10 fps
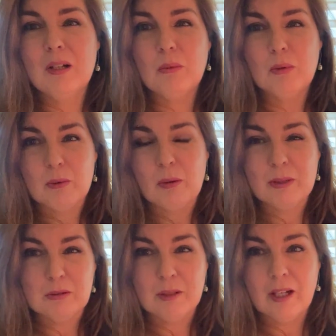with what we
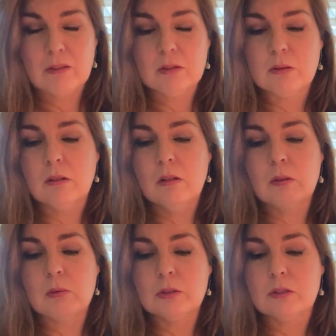do have control
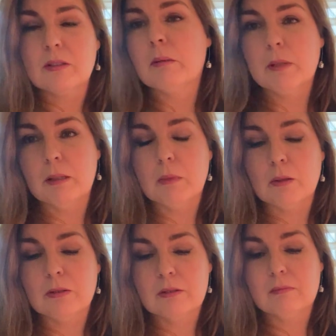over, we're just going to be the
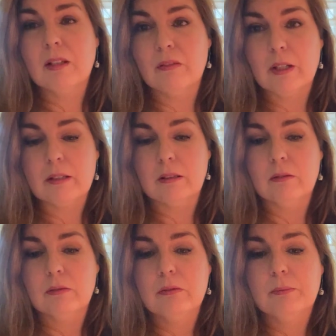most
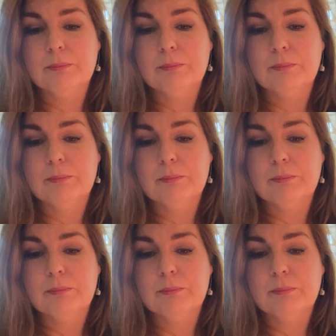effective.